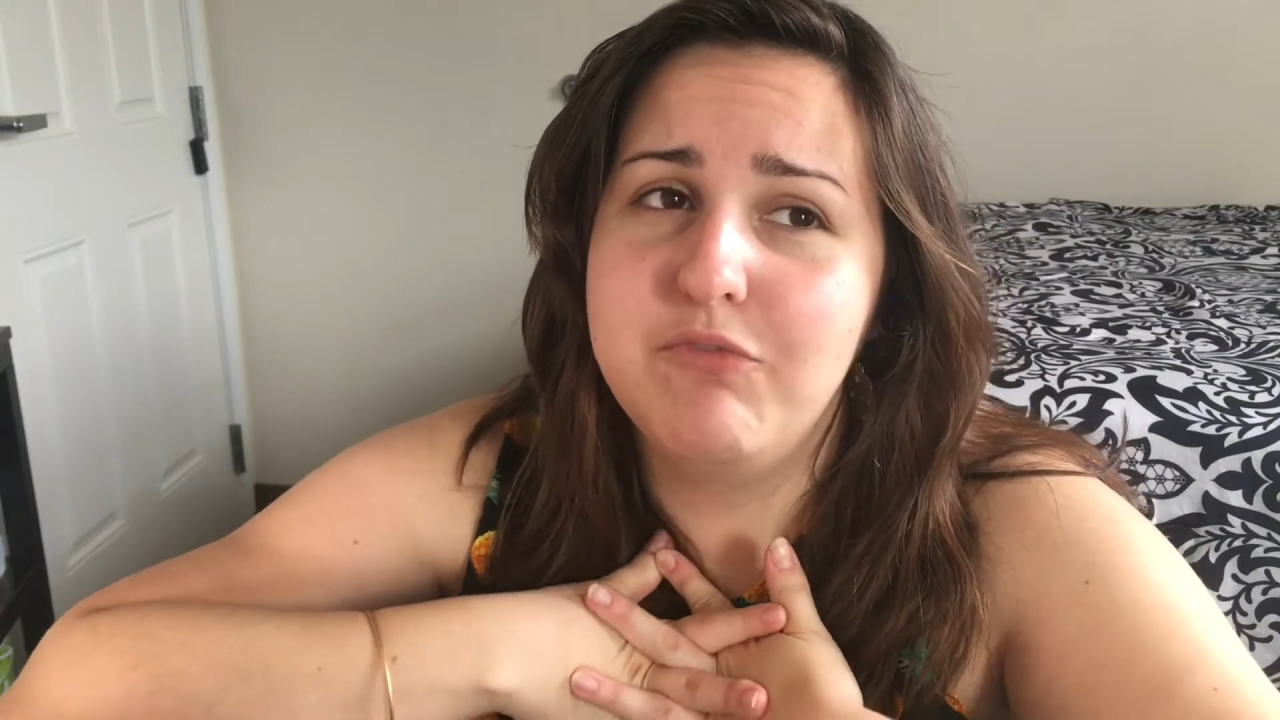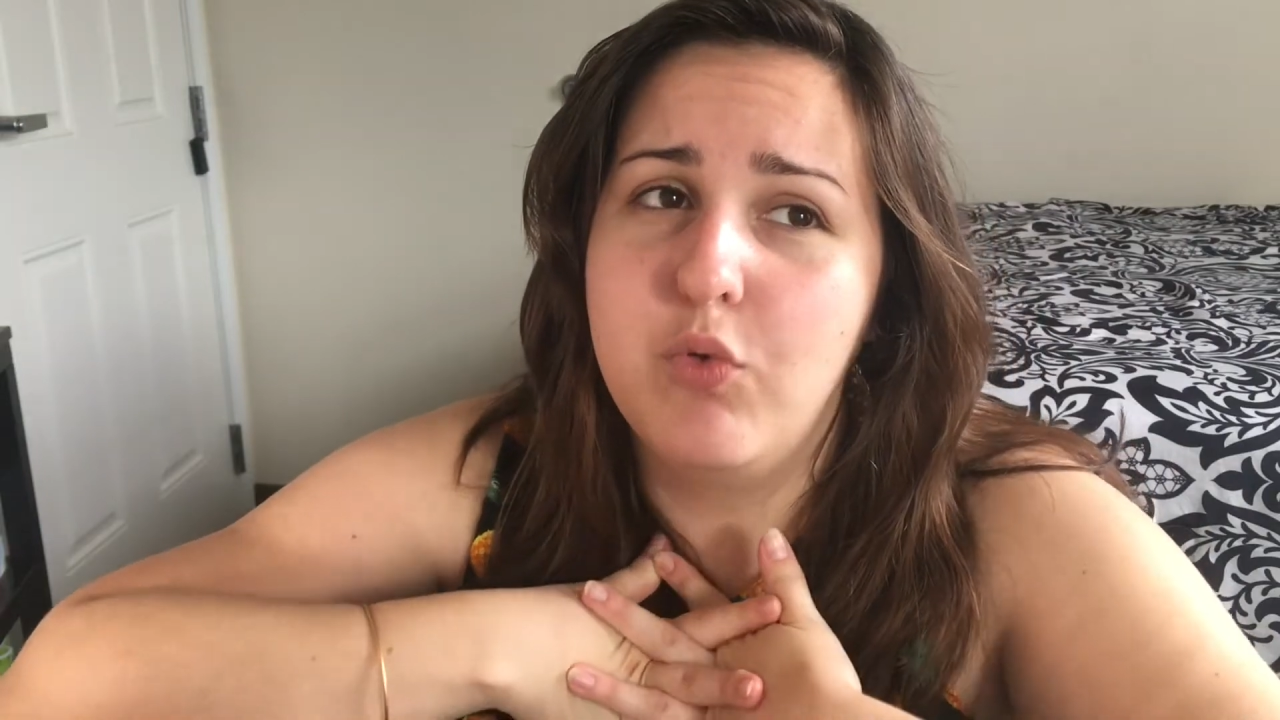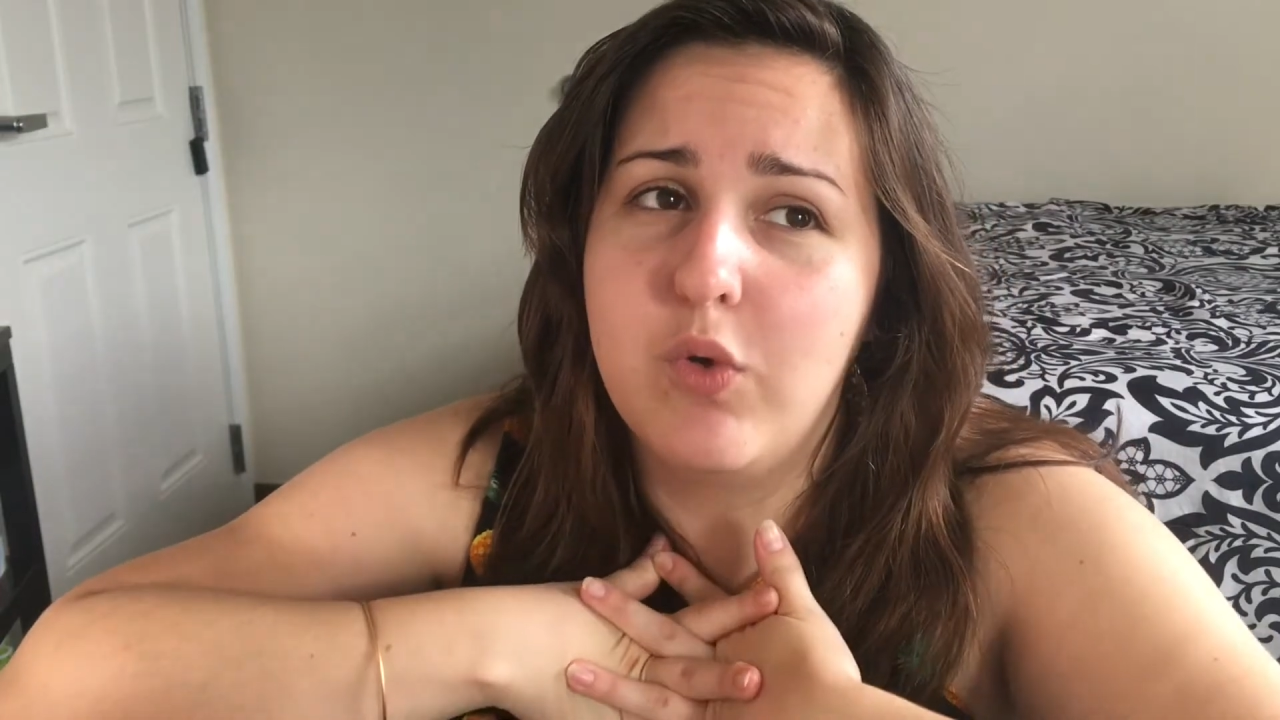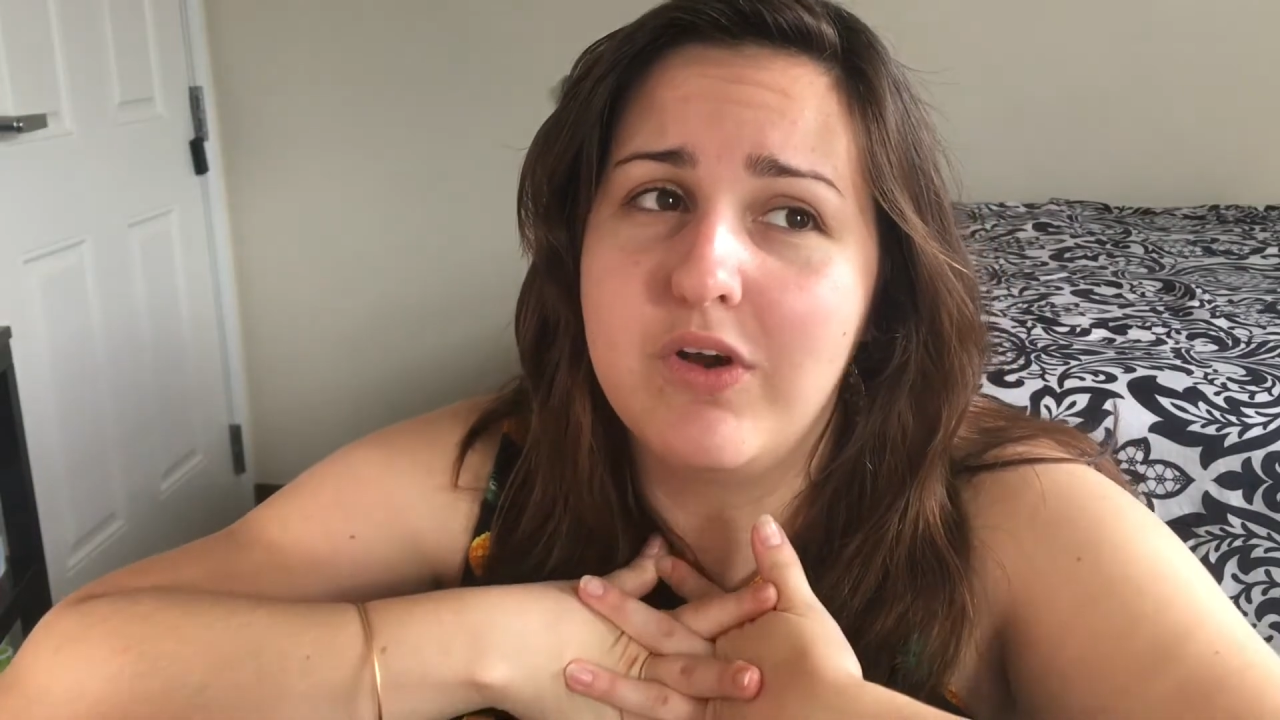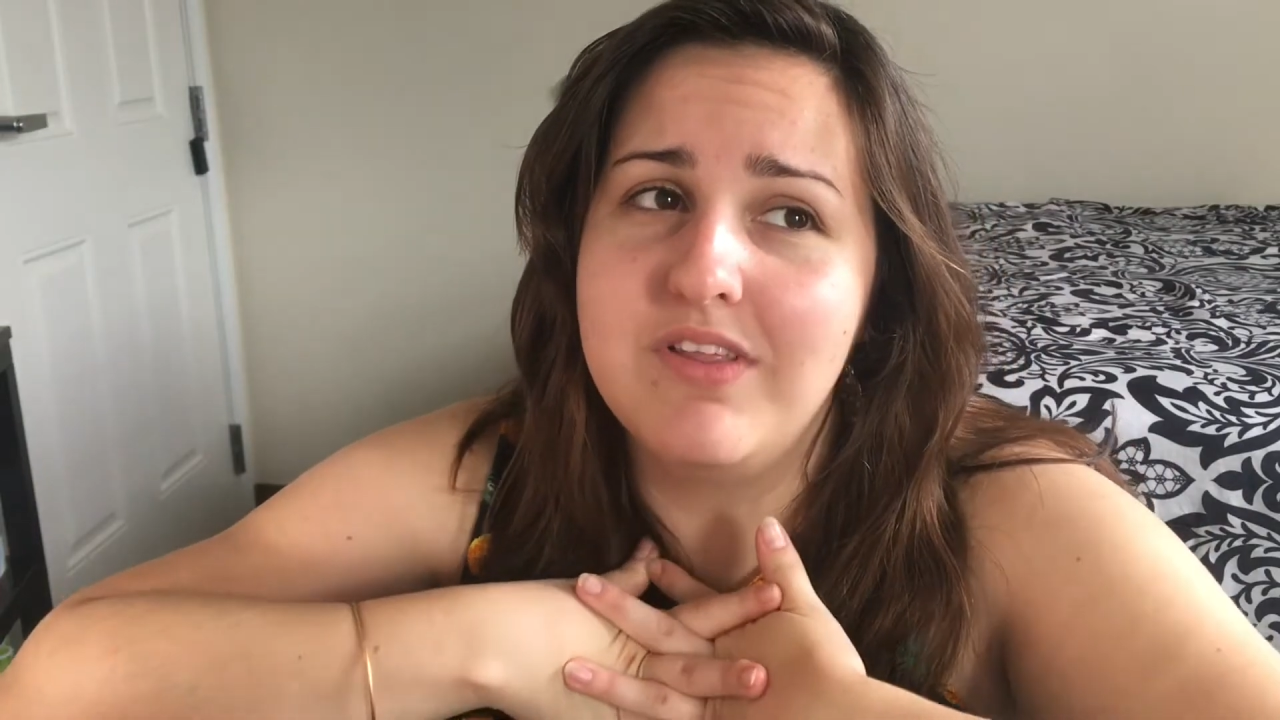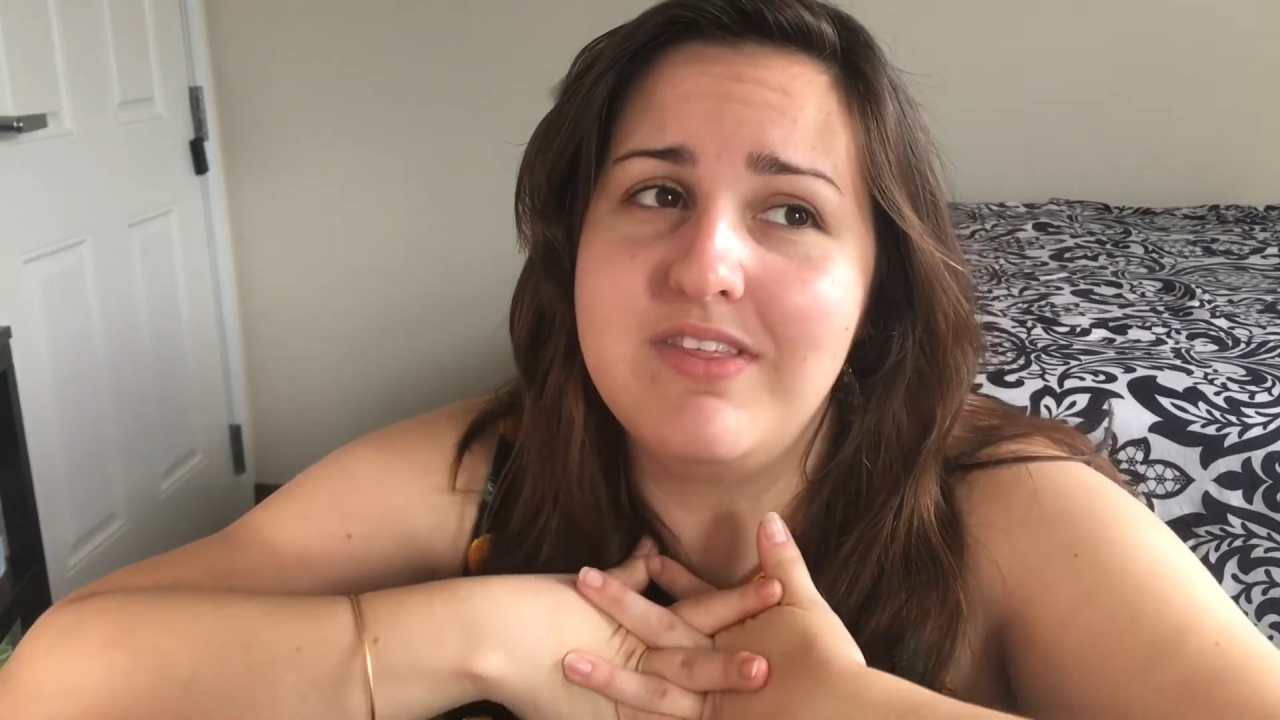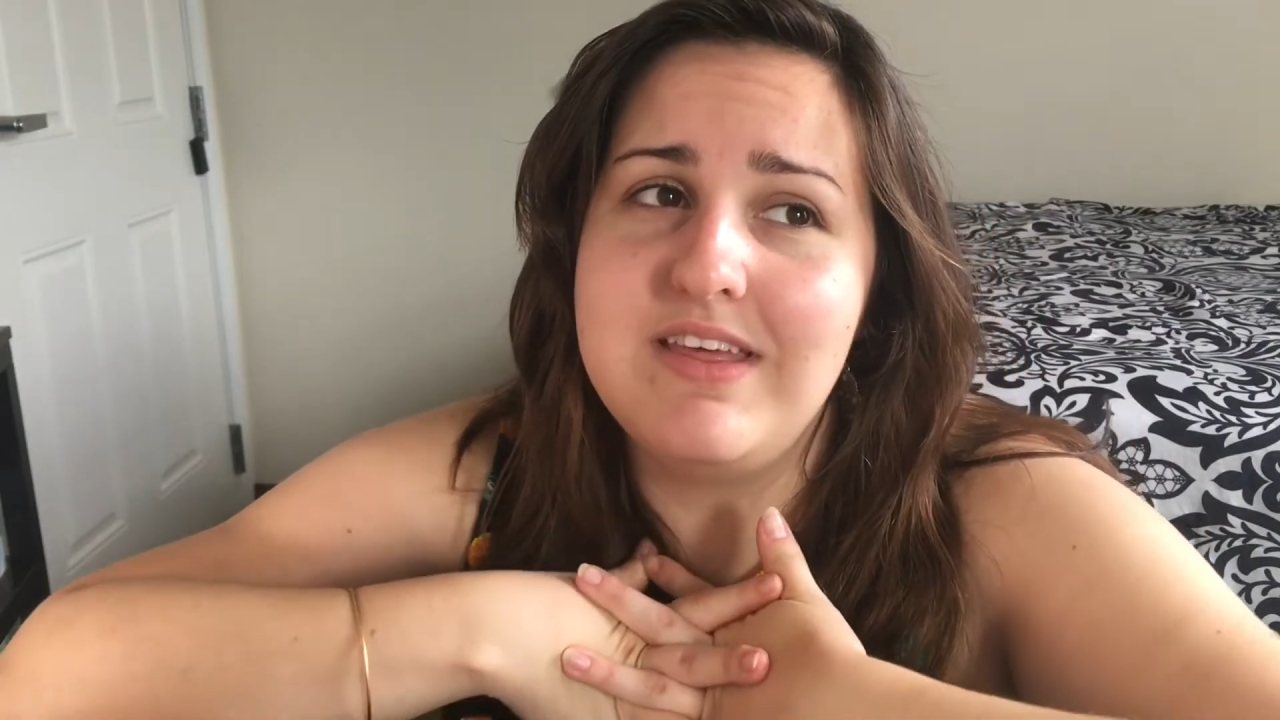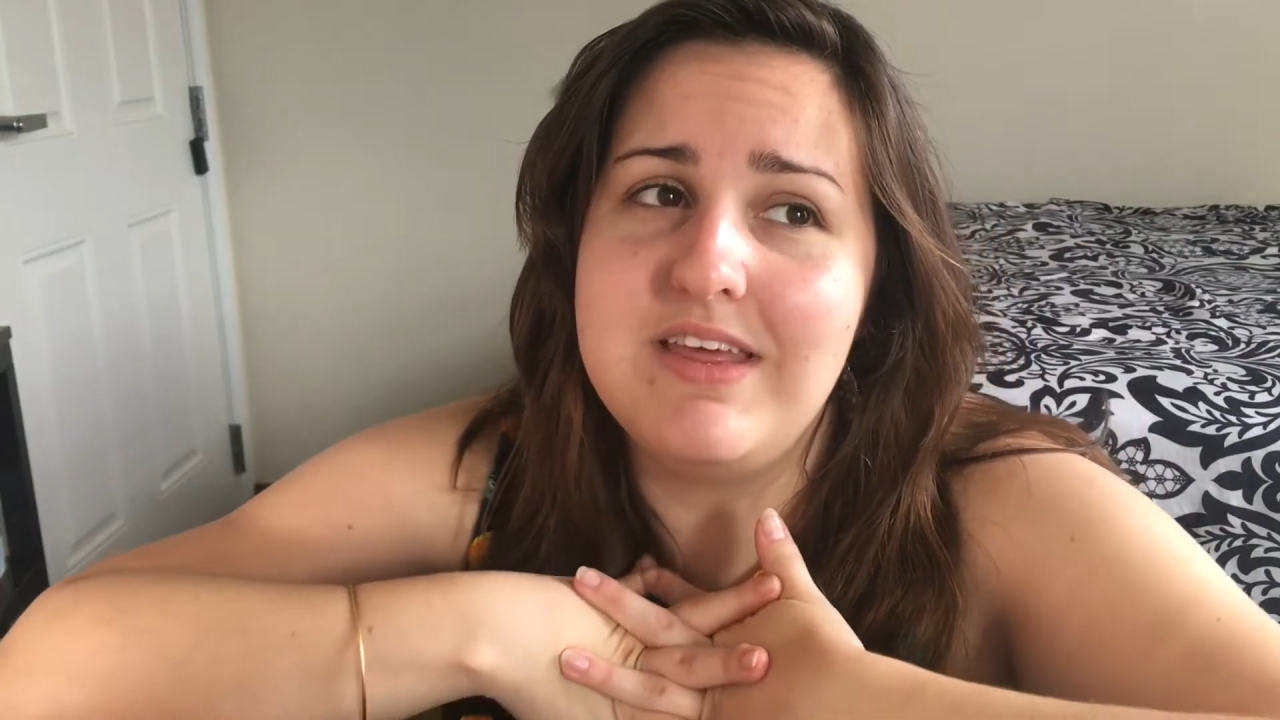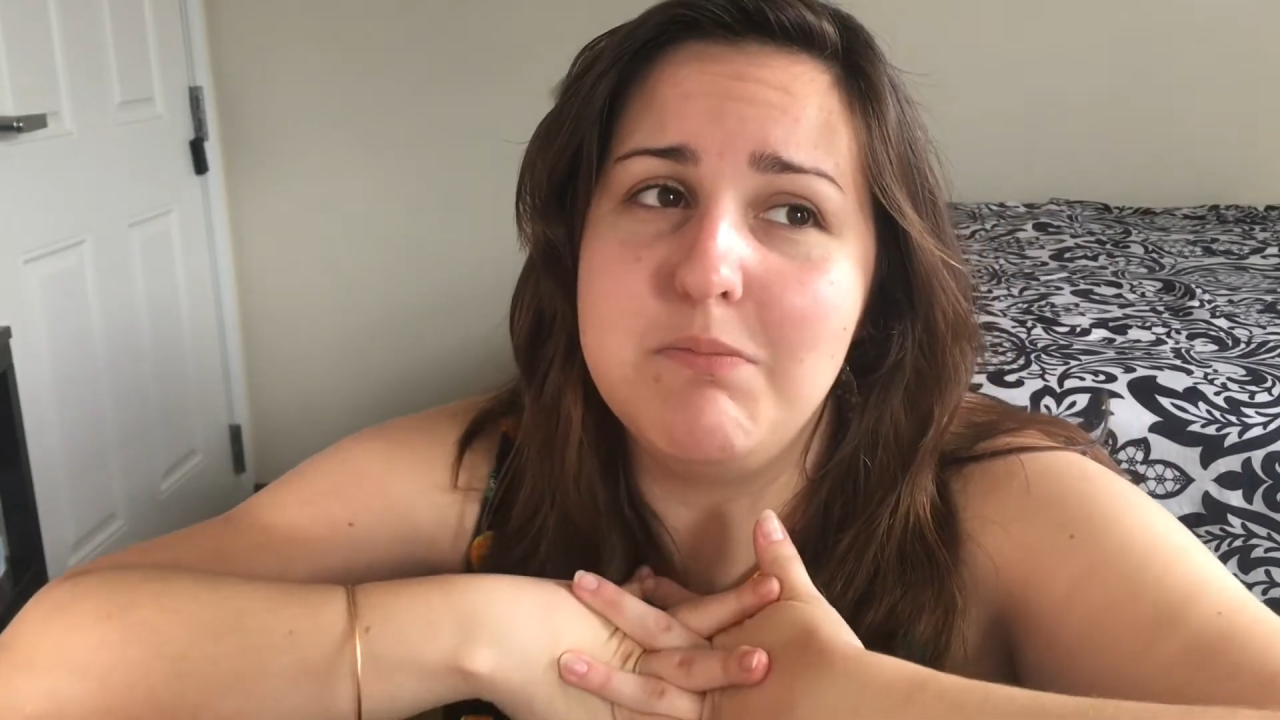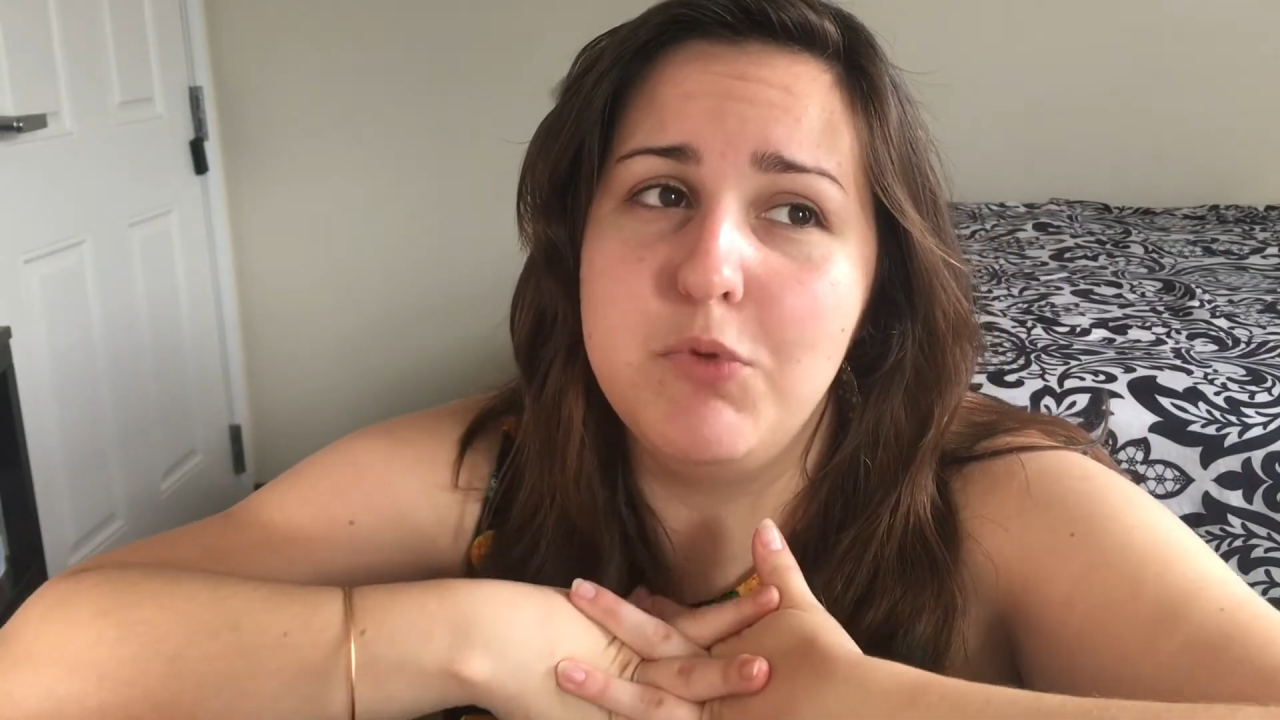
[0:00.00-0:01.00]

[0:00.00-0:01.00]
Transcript: for the